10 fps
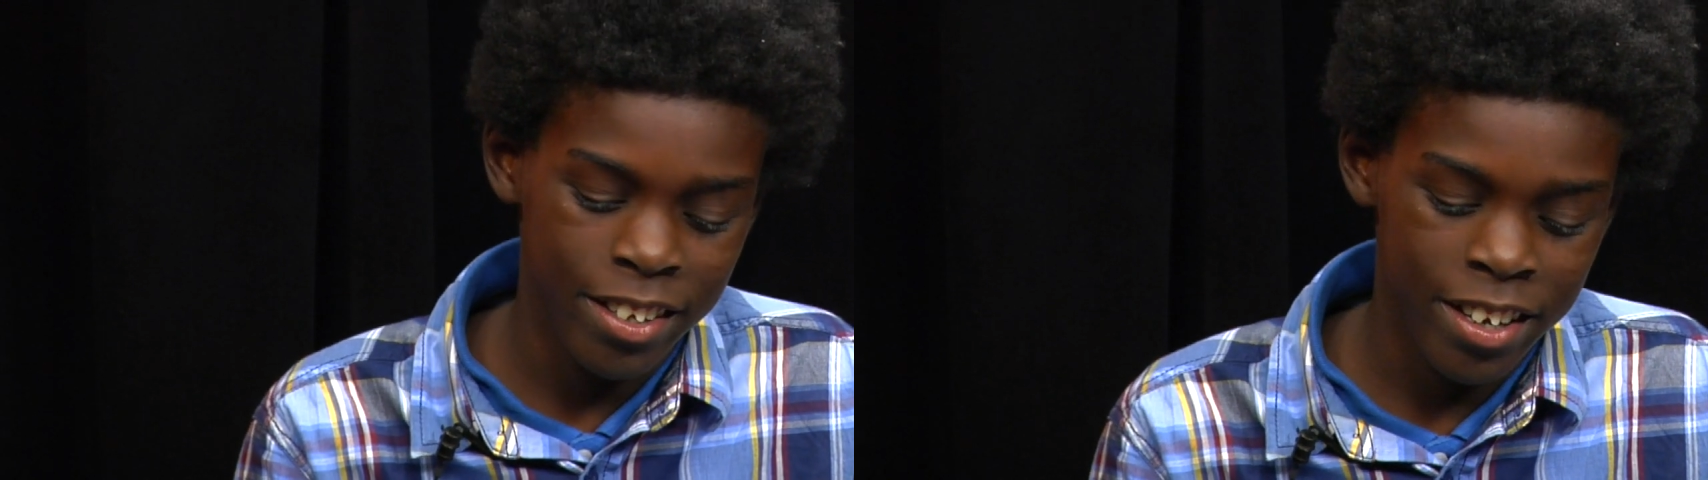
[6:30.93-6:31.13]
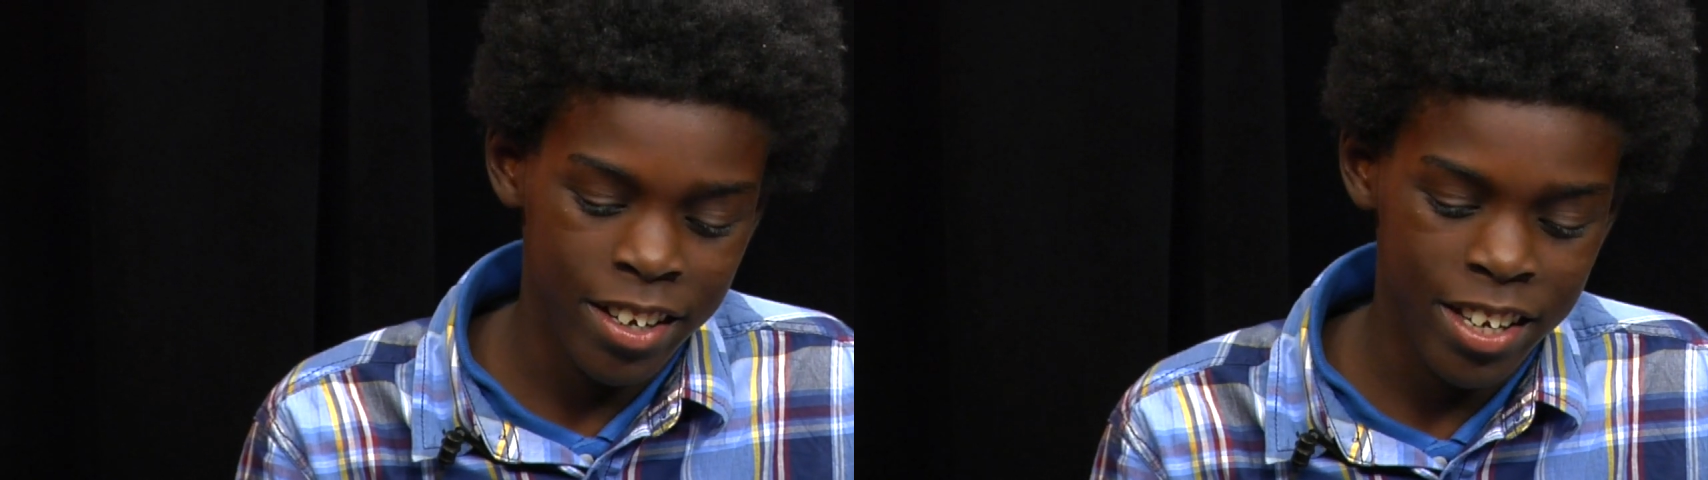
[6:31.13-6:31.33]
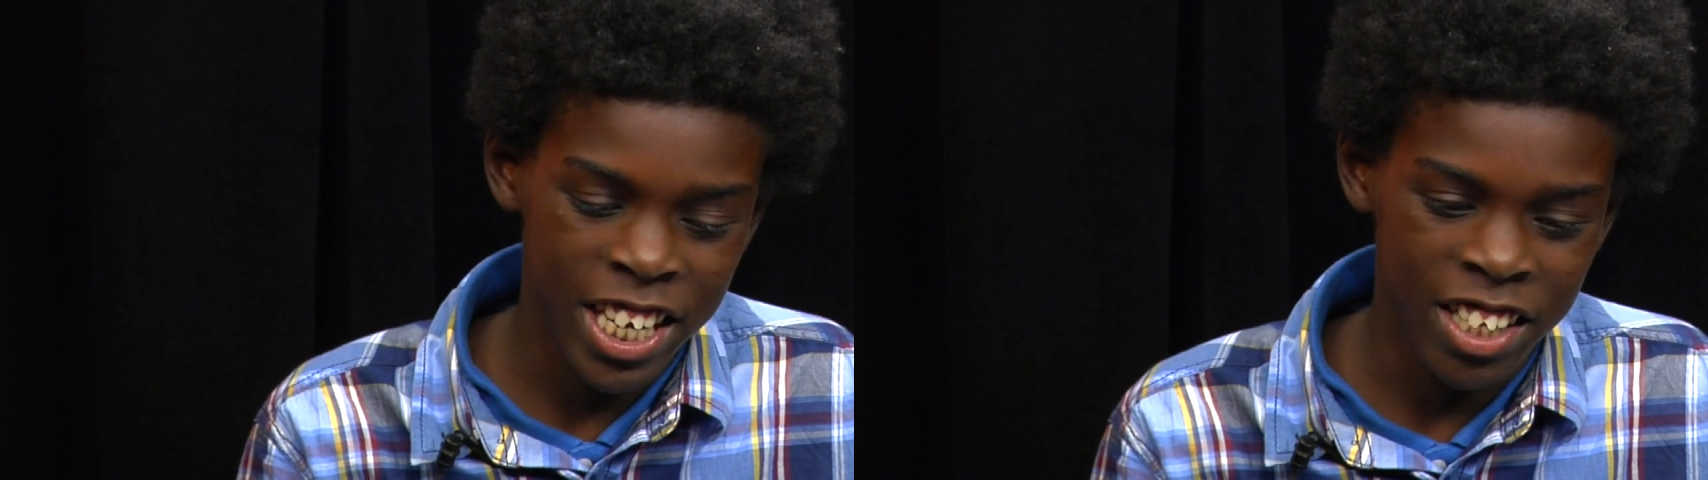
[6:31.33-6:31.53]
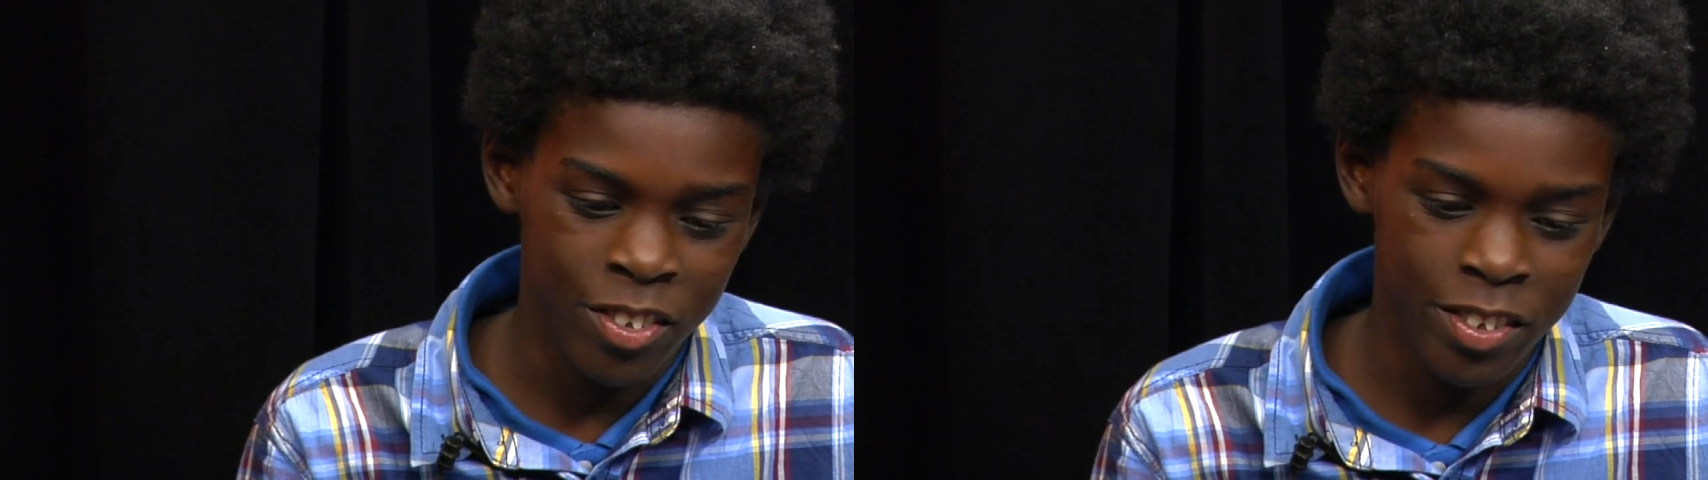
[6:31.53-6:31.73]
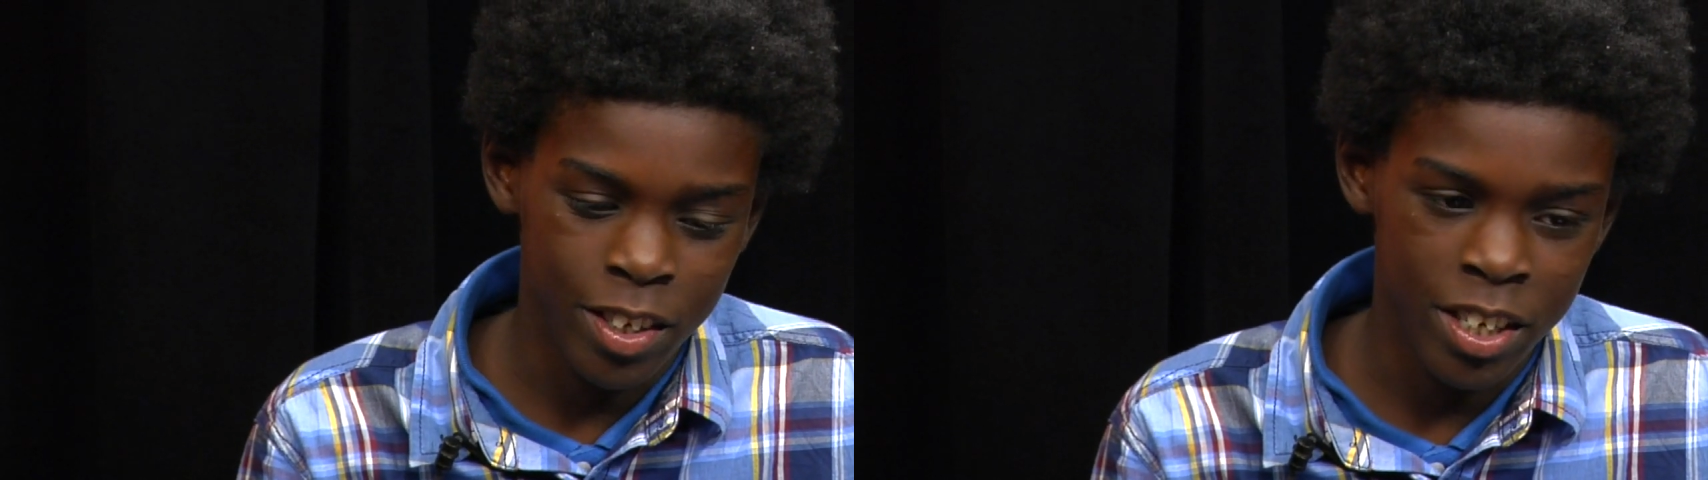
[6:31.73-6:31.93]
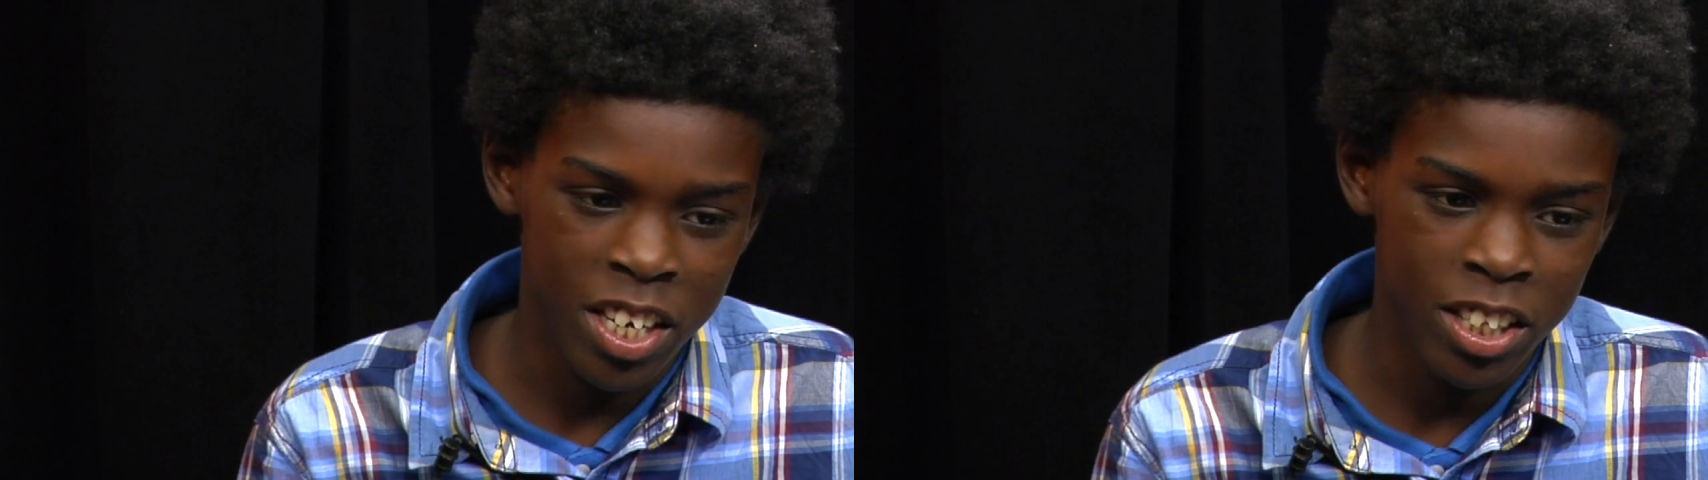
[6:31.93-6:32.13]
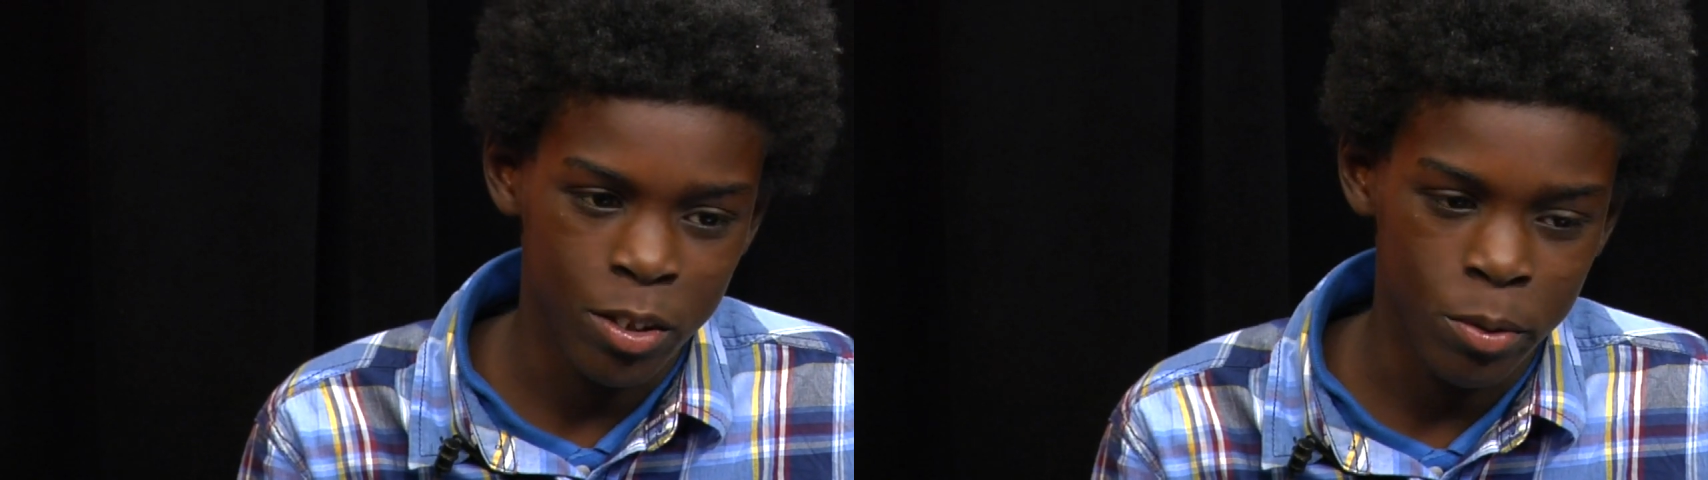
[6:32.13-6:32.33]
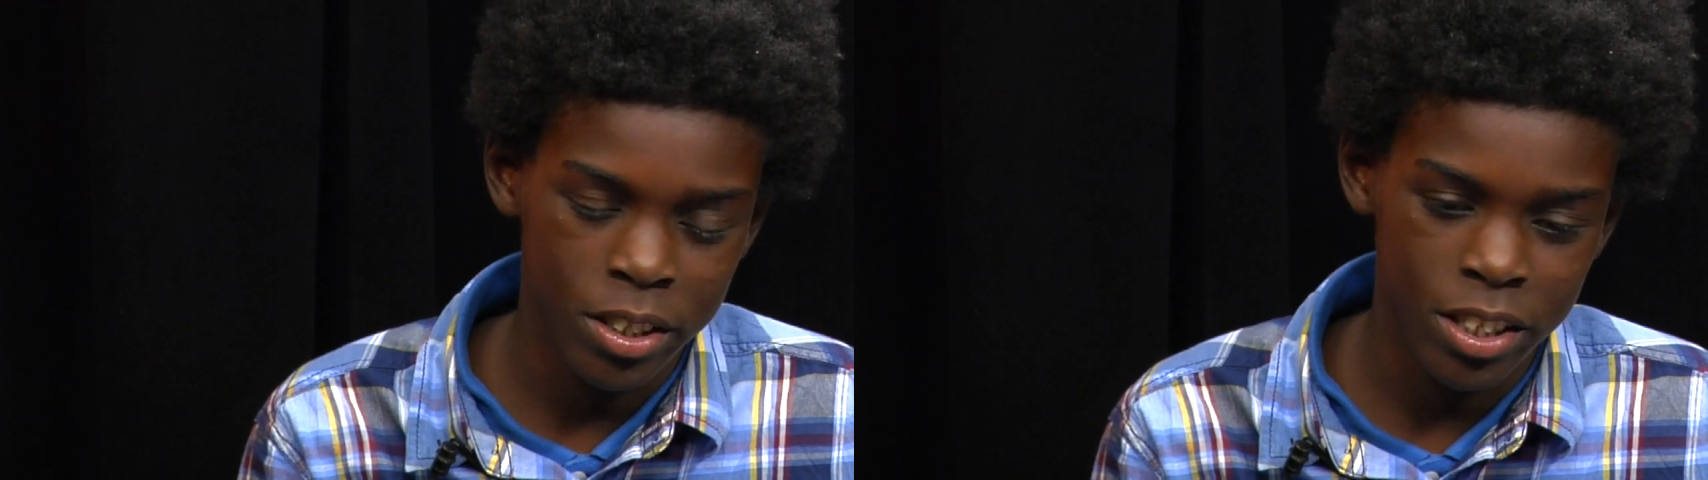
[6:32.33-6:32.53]
like he in
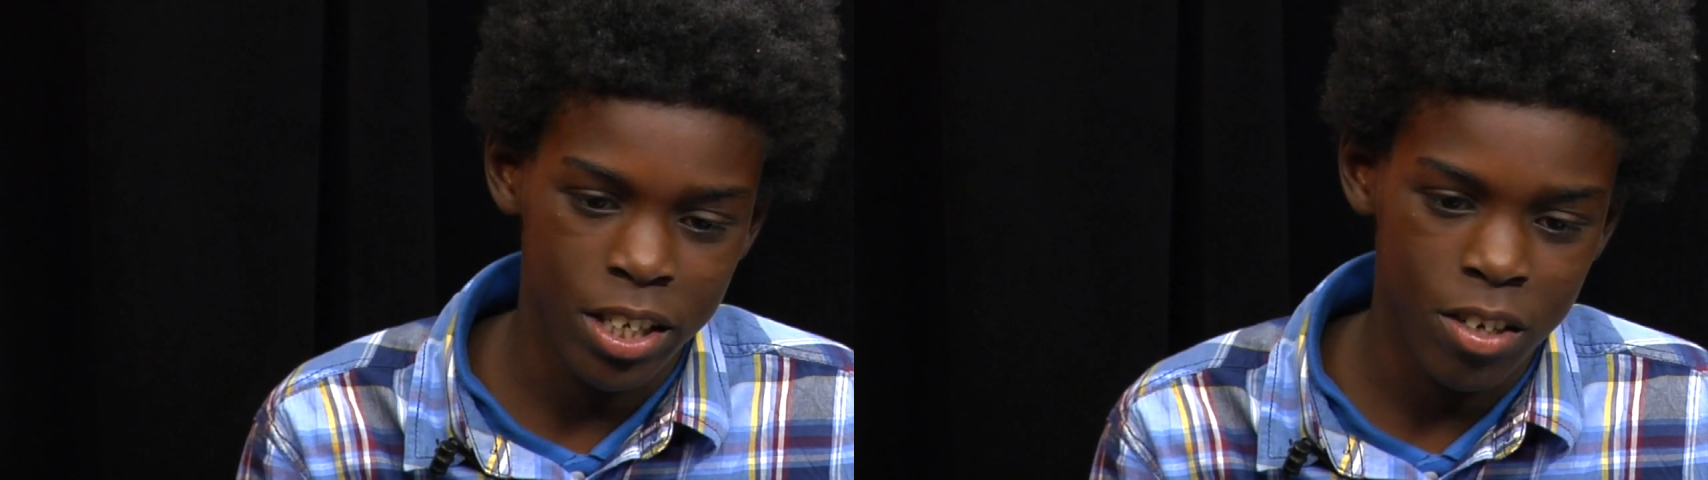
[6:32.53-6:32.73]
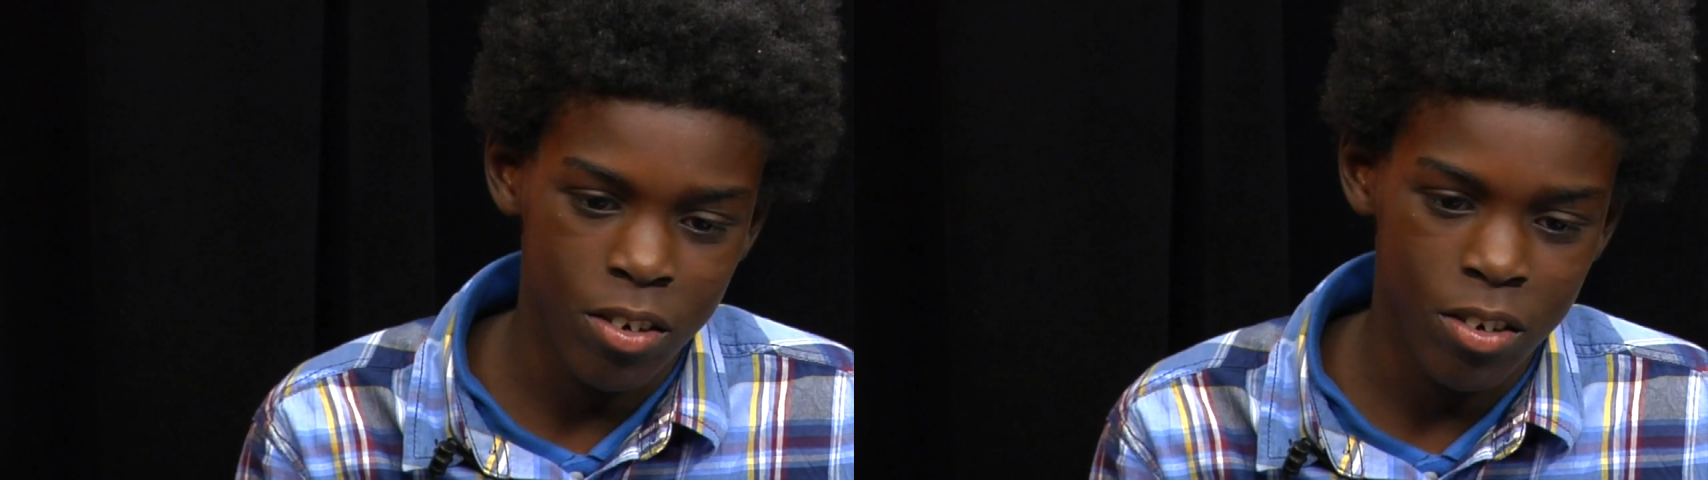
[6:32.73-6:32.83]
Louisiana,